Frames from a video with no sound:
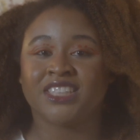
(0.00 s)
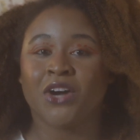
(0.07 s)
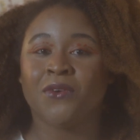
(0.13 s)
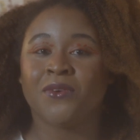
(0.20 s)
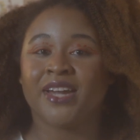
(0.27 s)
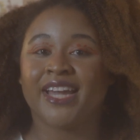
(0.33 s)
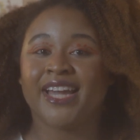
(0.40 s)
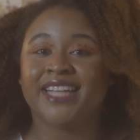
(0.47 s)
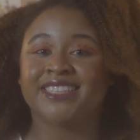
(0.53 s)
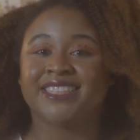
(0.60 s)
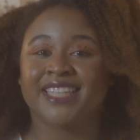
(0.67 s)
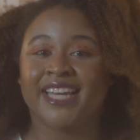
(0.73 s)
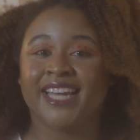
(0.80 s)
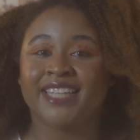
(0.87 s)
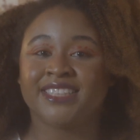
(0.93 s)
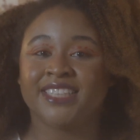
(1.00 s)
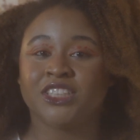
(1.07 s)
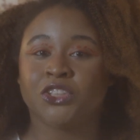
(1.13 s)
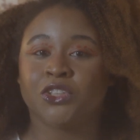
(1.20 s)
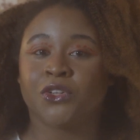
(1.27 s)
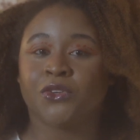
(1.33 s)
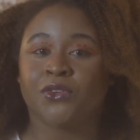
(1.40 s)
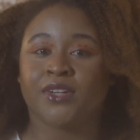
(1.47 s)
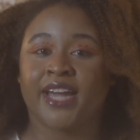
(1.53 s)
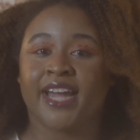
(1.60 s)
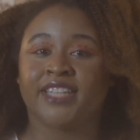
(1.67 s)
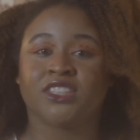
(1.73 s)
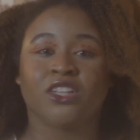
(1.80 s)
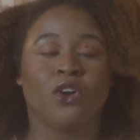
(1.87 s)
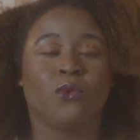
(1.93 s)
So it's easy to
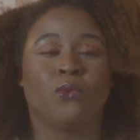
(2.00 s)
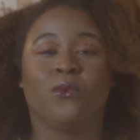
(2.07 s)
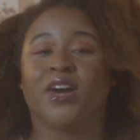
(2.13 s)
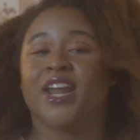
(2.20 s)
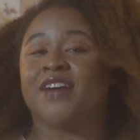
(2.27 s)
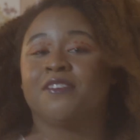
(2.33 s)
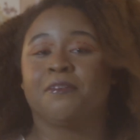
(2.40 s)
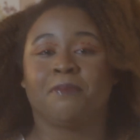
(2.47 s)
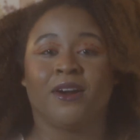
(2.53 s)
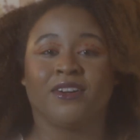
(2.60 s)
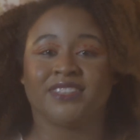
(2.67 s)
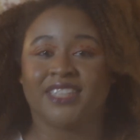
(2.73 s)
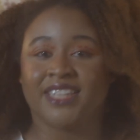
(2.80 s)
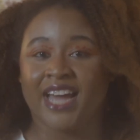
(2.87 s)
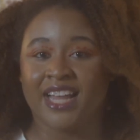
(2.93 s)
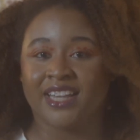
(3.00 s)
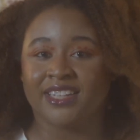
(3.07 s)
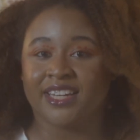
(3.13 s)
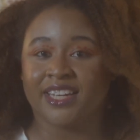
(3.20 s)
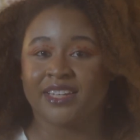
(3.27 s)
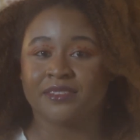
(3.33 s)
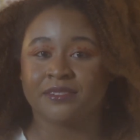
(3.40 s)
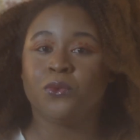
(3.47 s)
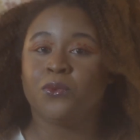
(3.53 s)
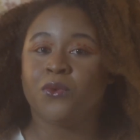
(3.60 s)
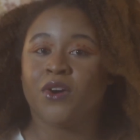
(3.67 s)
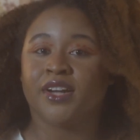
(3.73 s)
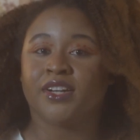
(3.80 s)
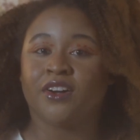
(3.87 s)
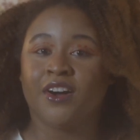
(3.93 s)
create whatever personality you
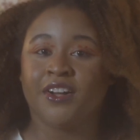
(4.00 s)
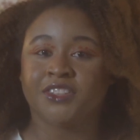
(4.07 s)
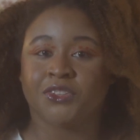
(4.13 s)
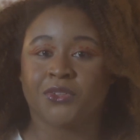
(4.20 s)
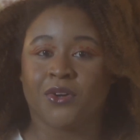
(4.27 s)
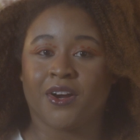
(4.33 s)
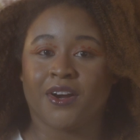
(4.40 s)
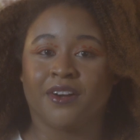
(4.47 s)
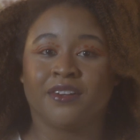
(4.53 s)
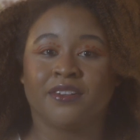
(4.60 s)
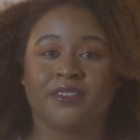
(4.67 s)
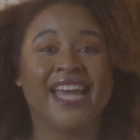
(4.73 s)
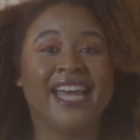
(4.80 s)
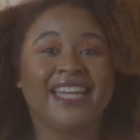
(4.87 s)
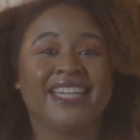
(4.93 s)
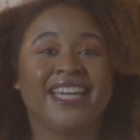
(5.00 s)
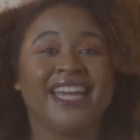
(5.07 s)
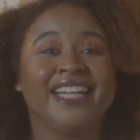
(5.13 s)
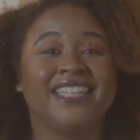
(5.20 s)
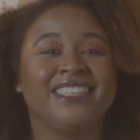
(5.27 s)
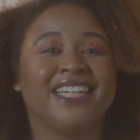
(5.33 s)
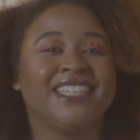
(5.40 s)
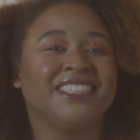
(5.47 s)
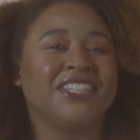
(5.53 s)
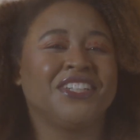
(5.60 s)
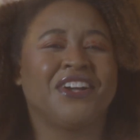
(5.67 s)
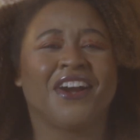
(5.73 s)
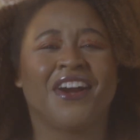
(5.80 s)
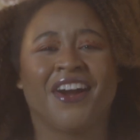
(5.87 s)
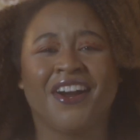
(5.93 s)
want onto her. And it
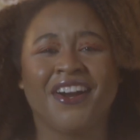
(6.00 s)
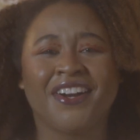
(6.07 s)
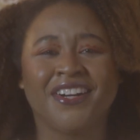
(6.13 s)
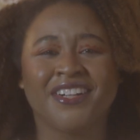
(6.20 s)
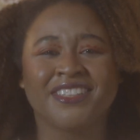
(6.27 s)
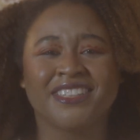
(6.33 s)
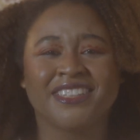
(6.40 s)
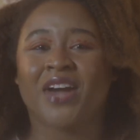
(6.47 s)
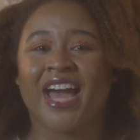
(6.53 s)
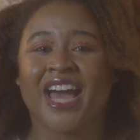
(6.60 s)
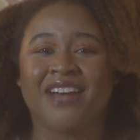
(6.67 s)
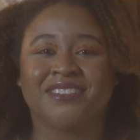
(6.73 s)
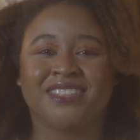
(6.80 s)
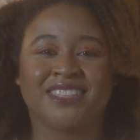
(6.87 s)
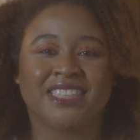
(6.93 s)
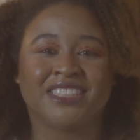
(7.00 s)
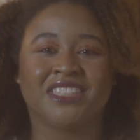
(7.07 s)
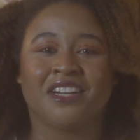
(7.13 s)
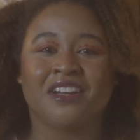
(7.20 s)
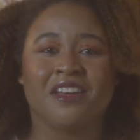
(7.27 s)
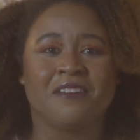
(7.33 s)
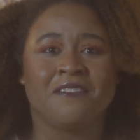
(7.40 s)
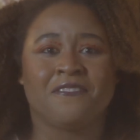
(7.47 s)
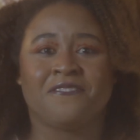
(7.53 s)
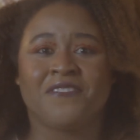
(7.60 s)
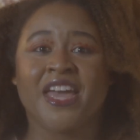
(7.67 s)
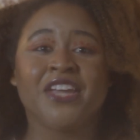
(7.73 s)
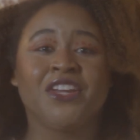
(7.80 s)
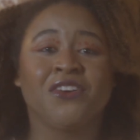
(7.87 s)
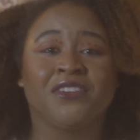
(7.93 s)
doesn't hurt to have such a
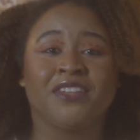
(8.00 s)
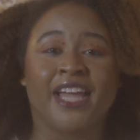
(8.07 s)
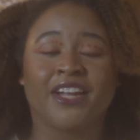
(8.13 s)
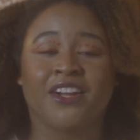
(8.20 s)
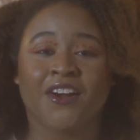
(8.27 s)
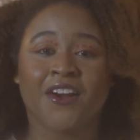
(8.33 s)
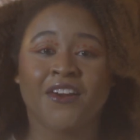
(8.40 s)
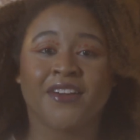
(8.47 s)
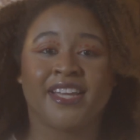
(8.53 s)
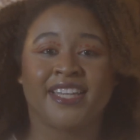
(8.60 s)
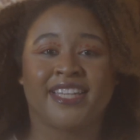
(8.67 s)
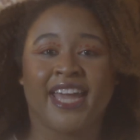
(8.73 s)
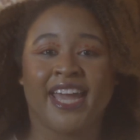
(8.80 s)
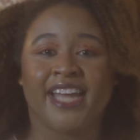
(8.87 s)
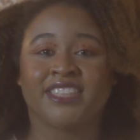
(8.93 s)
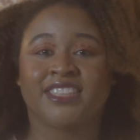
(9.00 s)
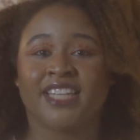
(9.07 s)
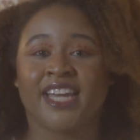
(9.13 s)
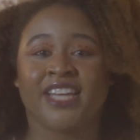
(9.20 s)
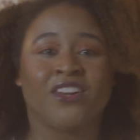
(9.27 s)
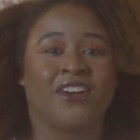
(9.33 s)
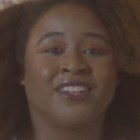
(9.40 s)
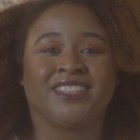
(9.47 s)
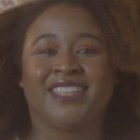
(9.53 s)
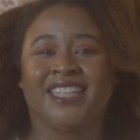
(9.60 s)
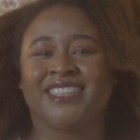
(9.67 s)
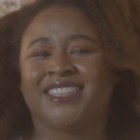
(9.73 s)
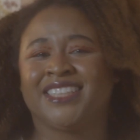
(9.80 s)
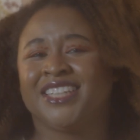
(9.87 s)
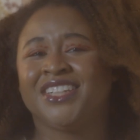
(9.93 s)
figure like her engage in
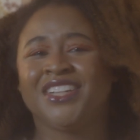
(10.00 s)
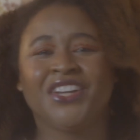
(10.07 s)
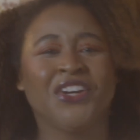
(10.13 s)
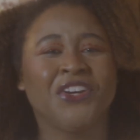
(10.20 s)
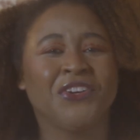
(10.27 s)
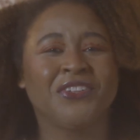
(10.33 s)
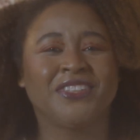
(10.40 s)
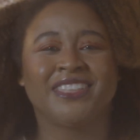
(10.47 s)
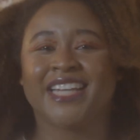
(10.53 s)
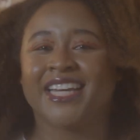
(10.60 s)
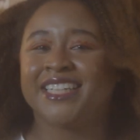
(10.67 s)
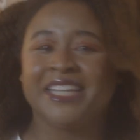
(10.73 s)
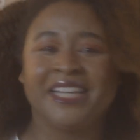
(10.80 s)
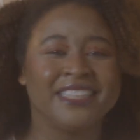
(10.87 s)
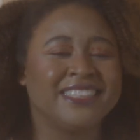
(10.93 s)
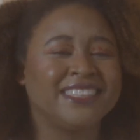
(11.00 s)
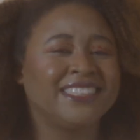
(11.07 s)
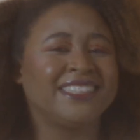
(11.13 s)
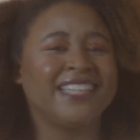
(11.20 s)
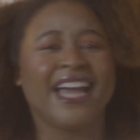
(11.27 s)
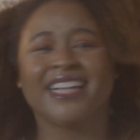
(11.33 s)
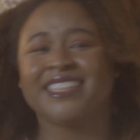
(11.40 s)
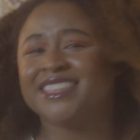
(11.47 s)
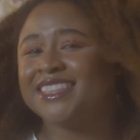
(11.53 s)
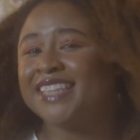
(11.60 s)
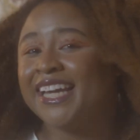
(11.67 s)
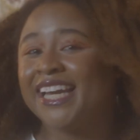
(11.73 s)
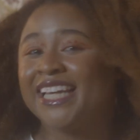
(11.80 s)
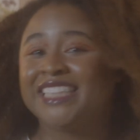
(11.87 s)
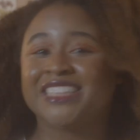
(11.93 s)
artistic nudes and sex
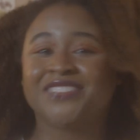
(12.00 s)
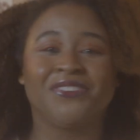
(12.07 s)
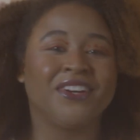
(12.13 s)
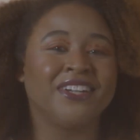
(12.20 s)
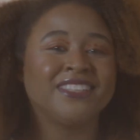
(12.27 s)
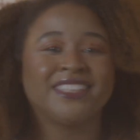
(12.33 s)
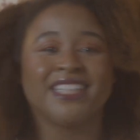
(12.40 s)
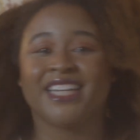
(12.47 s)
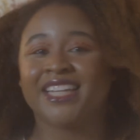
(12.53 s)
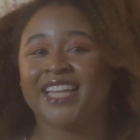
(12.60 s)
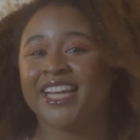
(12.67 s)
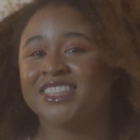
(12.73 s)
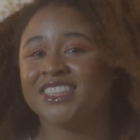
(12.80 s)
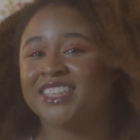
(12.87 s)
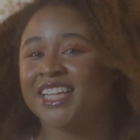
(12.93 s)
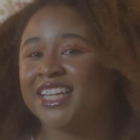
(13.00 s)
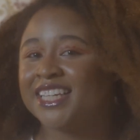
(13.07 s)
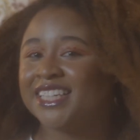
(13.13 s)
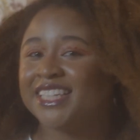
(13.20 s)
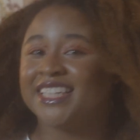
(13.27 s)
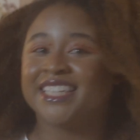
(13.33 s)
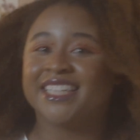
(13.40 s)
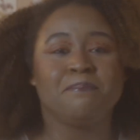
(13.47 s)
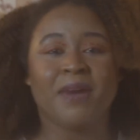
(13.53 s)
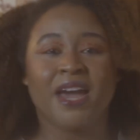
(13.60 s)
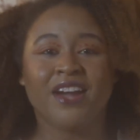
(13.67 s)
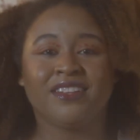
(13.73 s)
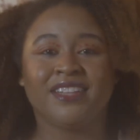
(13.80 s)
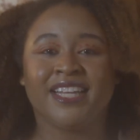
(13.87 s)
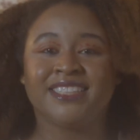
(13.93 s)
scenes for titillation.
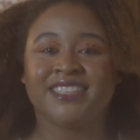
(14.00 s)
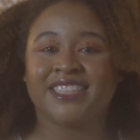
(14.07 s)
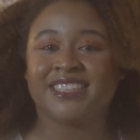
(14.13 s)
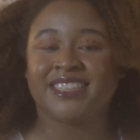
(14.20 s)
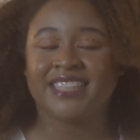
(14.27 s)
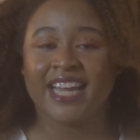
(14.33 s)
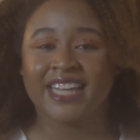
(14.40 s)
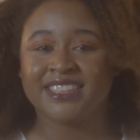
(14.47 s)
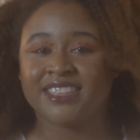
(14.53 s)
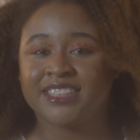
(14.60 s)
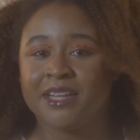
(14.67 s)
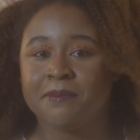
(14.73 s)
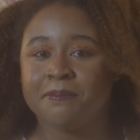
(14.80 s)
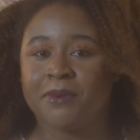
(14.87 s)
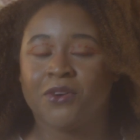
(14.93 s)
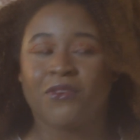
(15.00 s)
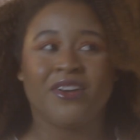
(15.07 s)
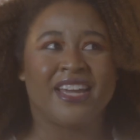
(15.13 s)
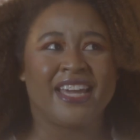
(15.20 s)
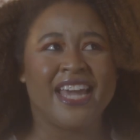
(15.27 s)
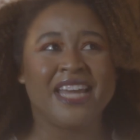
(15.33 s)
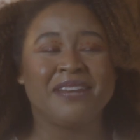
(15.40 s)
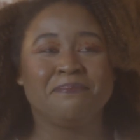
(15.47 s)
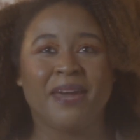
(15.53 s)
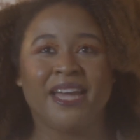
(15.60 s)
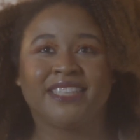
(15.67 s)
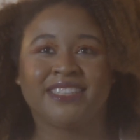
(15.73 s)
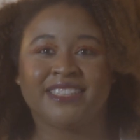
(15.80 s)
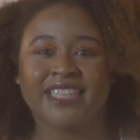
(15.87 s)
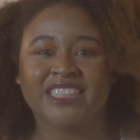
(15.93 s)
Marilyn's a sex symbol. It
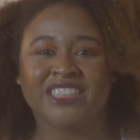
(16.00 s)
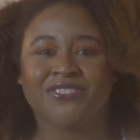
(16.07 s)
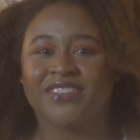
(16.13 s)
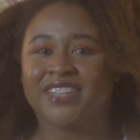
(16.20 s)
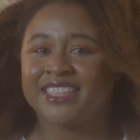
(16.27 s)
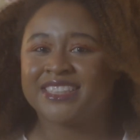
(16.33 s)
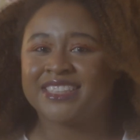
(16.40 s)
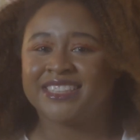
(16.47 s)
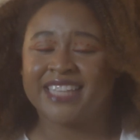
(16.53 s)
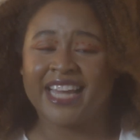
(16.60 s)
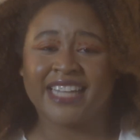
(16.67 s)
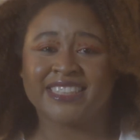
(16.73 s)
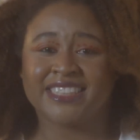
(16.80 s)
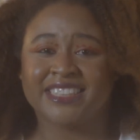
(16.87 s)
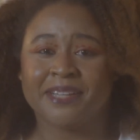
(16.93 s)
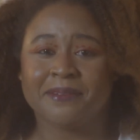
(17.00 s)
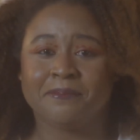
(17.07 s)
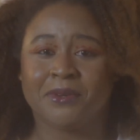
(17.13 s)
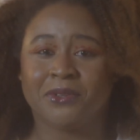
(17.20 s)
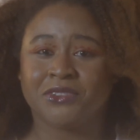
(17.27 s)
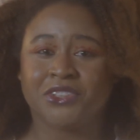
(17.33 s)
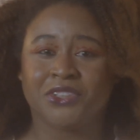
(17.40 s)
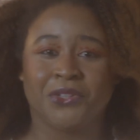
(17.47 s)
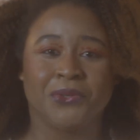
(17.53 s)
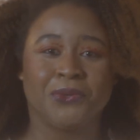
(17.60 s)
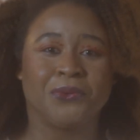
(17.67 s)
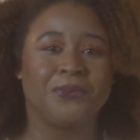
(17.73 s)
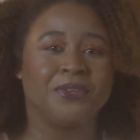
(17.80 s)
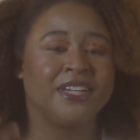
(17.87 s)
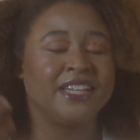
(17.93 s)
makes sense for the sex symbol
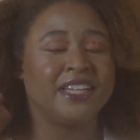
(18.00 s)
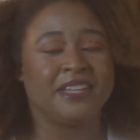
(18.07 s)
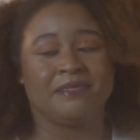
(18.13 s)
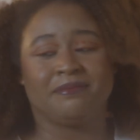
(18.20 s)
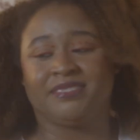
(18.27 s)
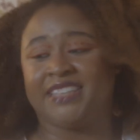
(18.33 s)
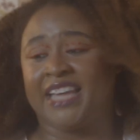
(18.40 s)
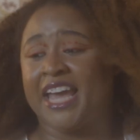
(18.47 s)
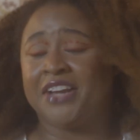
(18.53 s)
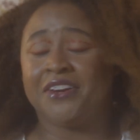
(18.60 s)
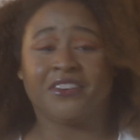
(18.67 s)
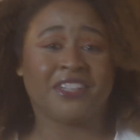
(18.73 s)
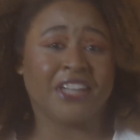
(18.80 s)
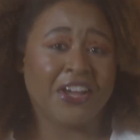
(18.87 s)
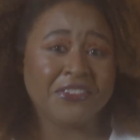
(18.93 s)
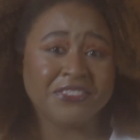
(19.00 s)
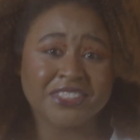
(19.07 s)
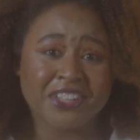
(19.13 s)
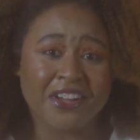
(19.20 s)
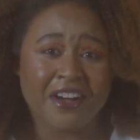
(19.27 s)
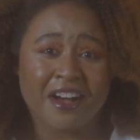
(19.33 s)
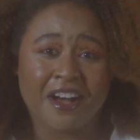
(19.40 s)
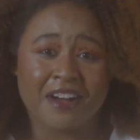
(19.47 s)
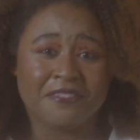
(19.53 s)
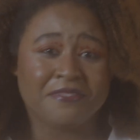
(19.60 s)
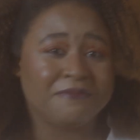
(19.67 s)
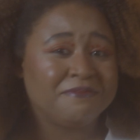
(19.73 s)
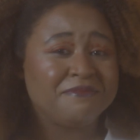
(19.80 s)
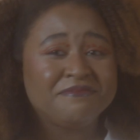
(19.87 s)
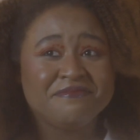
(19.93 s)
to take her clothes off,
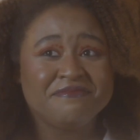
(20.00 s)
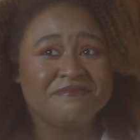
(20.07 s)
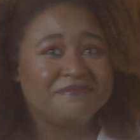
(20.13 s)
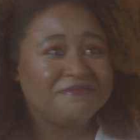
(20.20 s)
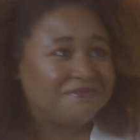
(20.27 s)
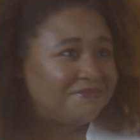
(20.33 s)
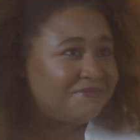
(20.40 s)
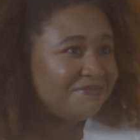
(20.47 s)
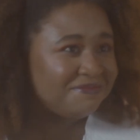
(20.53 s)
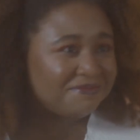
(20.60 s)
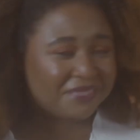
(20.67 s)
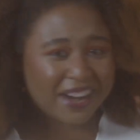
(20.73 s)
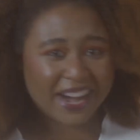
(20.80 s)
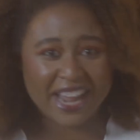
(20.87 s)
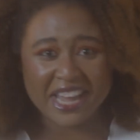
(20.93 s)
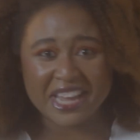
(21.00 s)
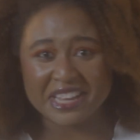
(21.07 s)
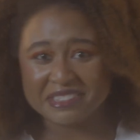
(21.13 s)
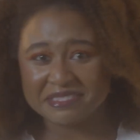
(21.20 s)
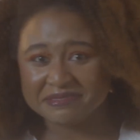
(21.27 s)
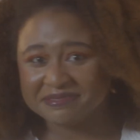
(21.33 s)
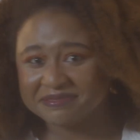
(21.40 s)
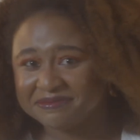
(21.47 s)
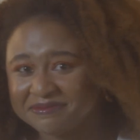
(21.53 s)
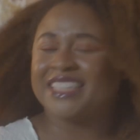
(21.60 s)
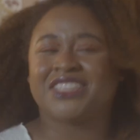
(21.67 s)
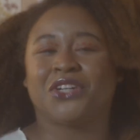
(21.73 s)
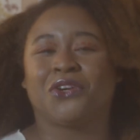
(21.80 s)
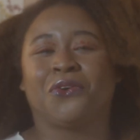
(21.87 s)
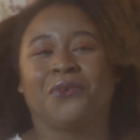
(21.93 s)
right? That
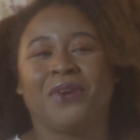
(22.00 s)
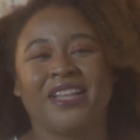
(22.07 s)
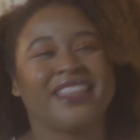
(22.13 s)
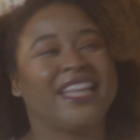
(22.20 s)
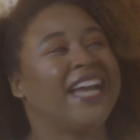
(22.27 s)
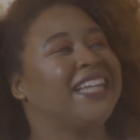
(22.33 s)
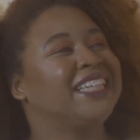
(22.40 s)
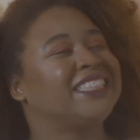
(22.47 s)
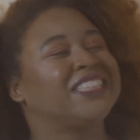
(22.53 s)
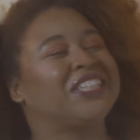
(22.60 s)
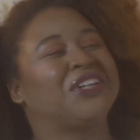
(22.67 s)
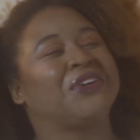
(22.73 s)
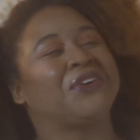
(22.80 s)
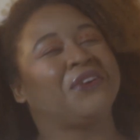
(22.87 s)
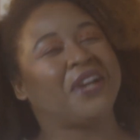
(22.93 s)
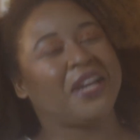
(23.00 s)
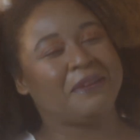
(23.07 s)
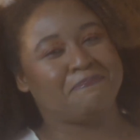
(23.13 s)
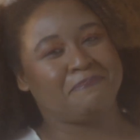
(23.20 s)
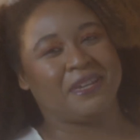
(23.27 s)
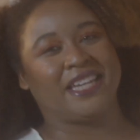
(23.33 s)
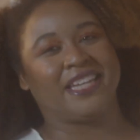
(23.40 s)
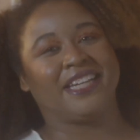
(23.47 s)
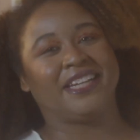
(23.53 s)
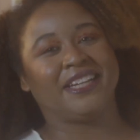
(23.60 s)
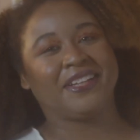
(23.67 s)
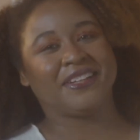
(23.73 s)
is cre that is creepy.